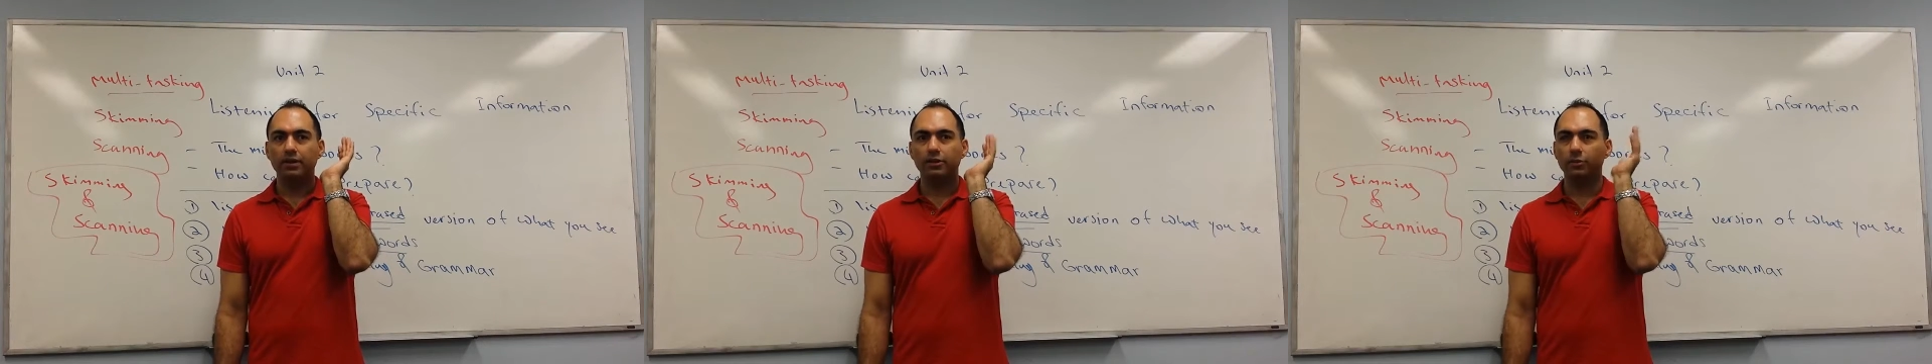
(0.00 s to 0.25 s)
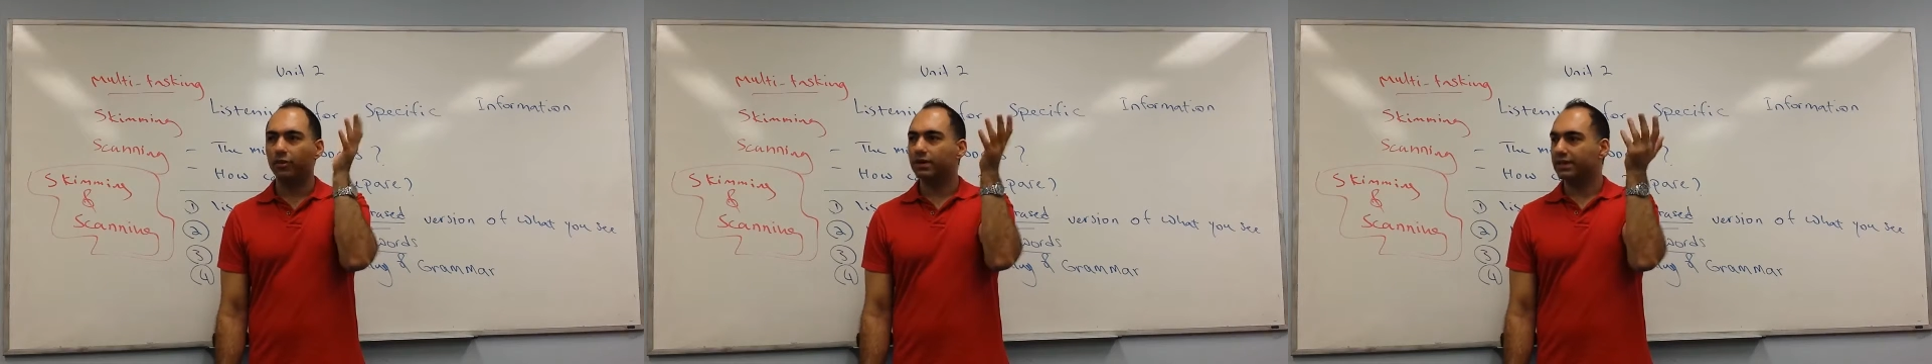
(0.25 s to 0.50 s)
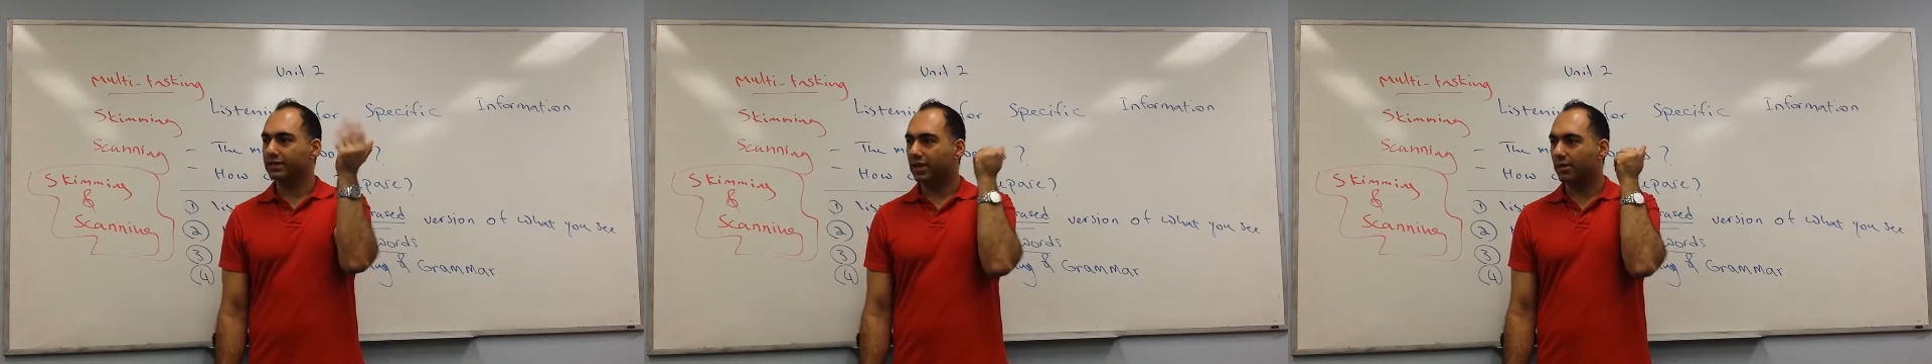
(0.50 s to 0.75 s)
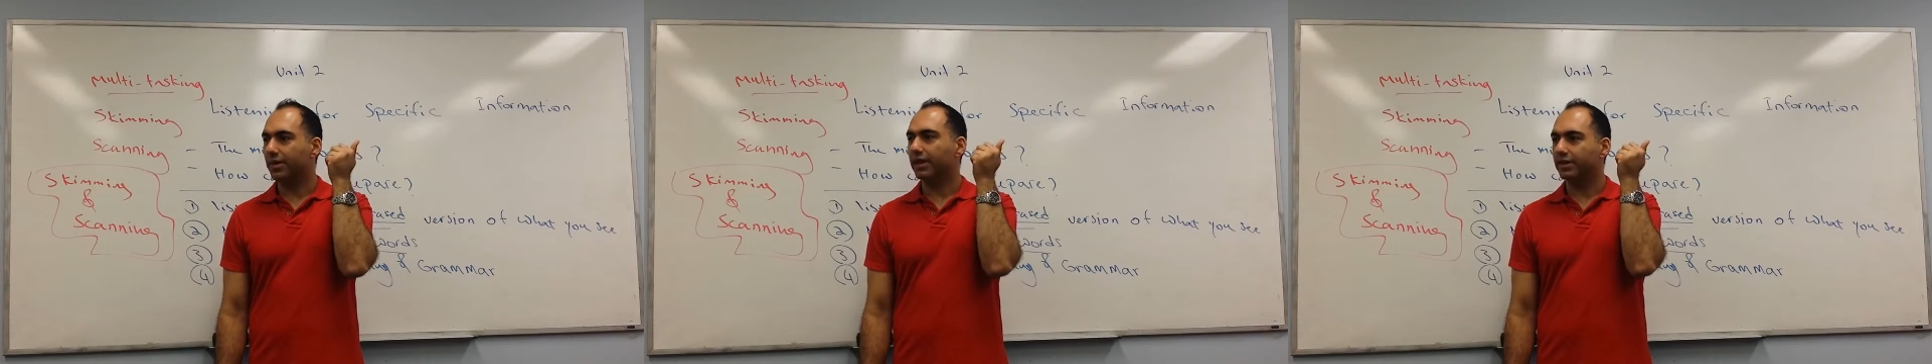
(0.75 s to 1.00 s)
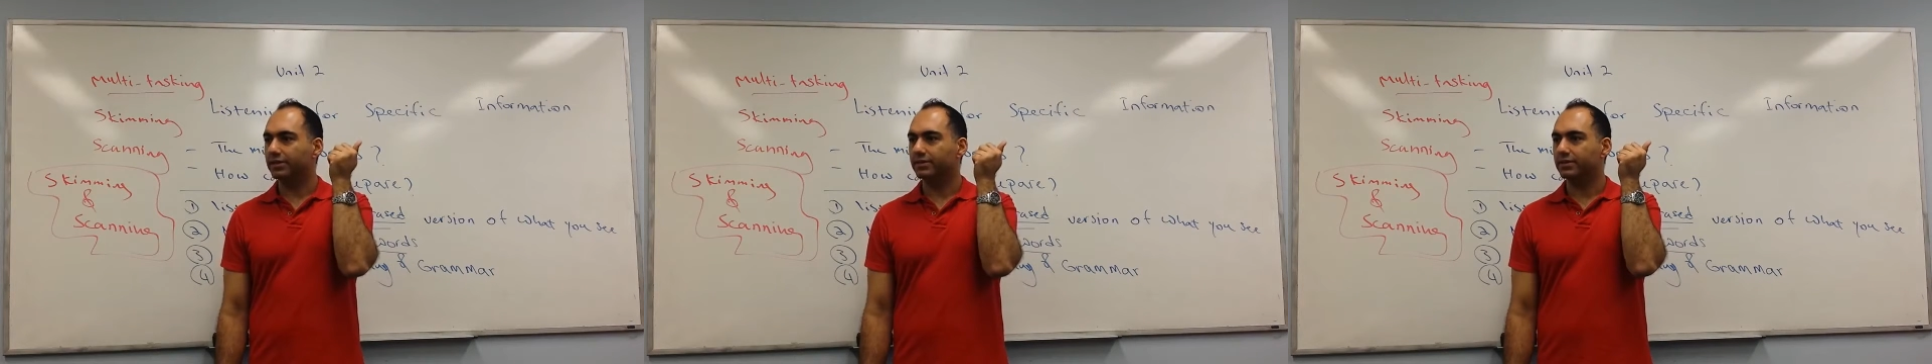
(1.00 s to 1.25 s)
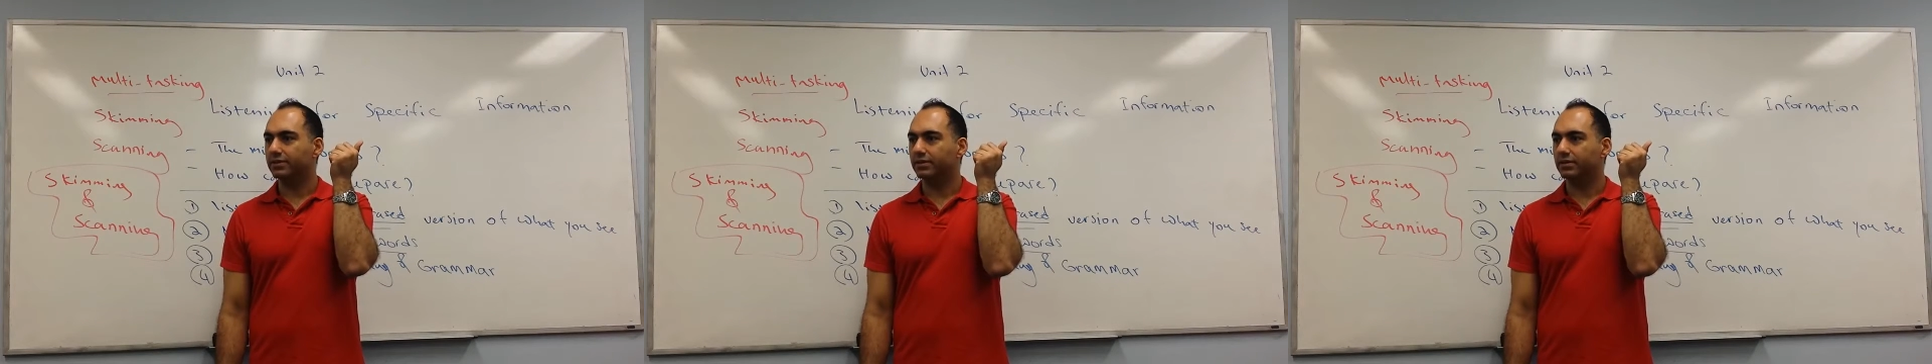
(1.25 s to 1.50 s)
The word that's coming
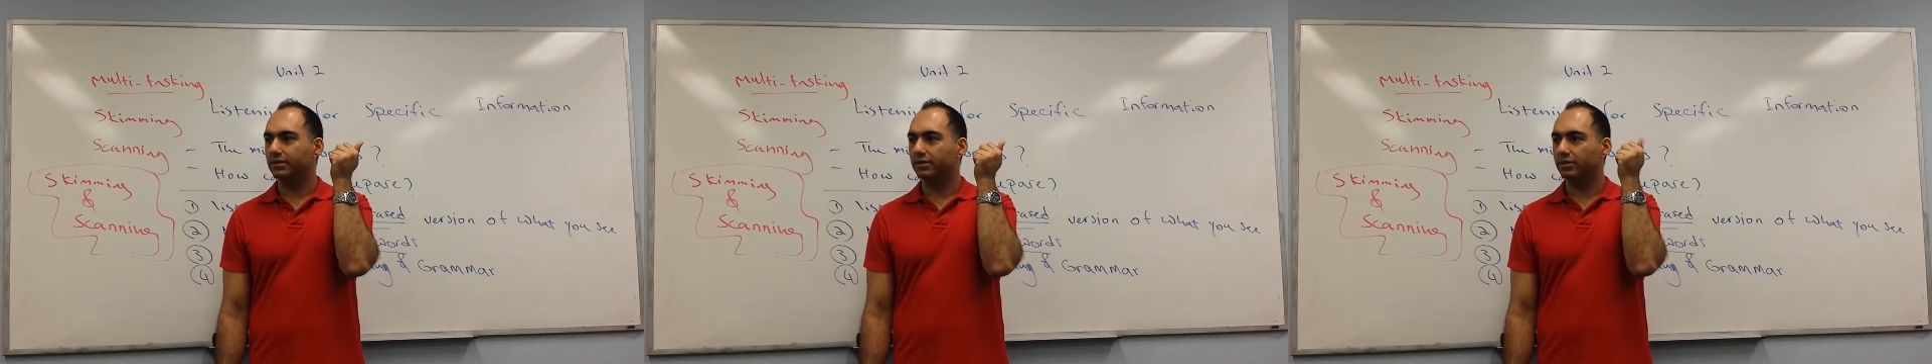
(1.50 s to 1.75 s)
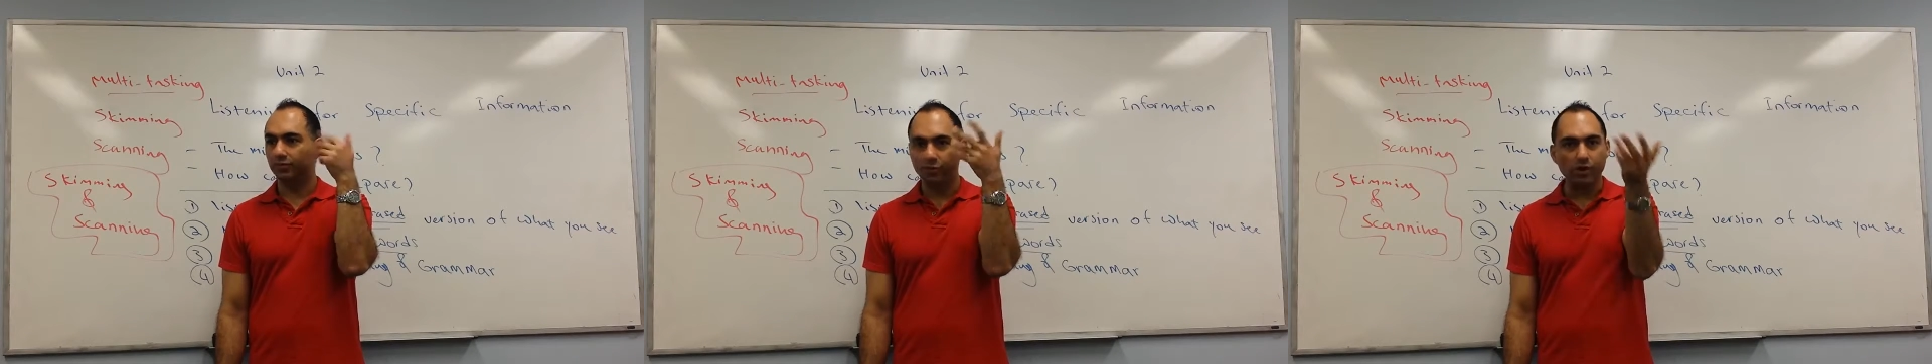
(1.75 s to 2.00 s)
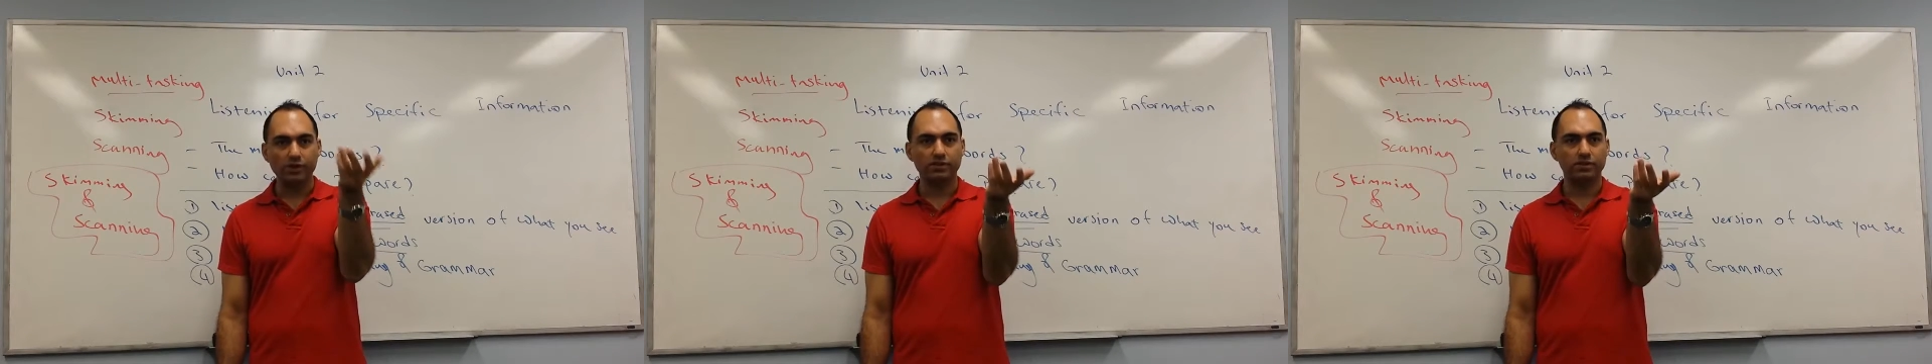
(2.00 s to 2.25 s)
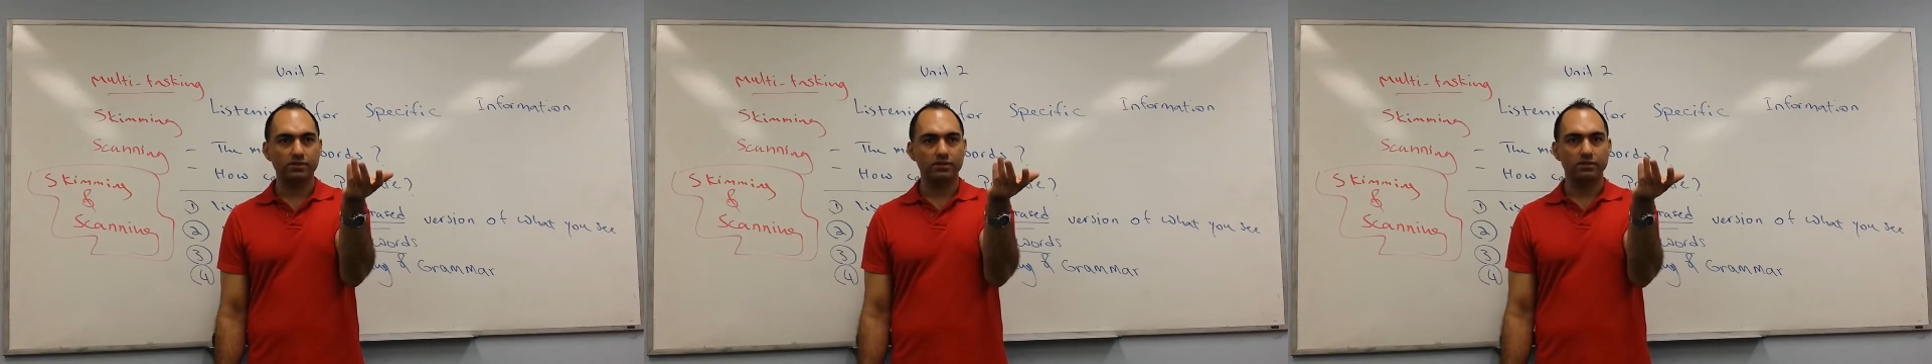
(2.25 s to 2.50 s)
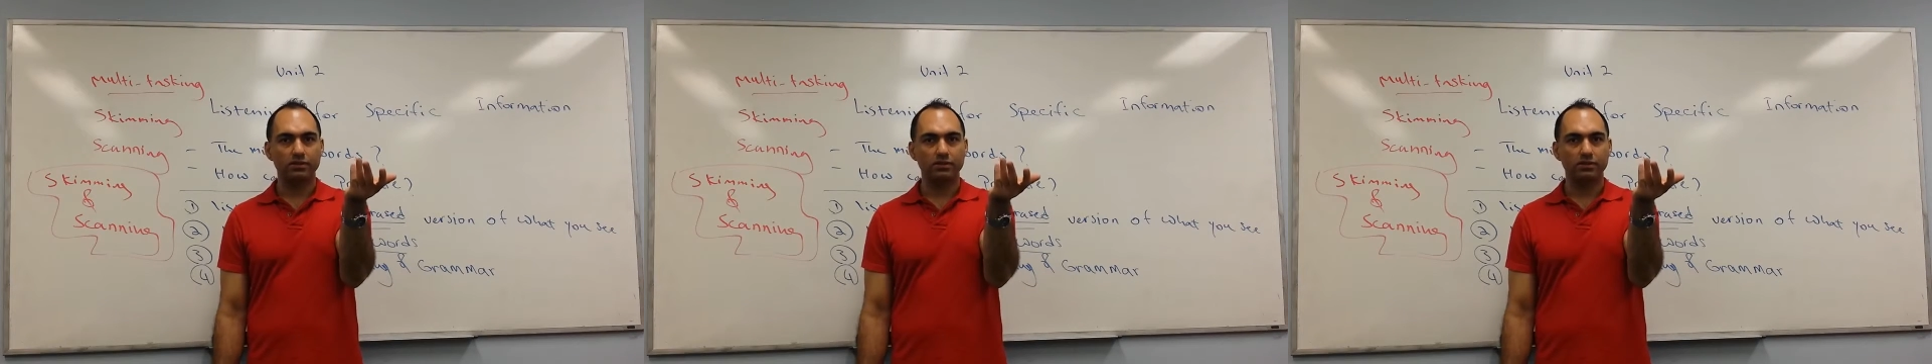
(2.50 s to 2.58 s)
is divorce.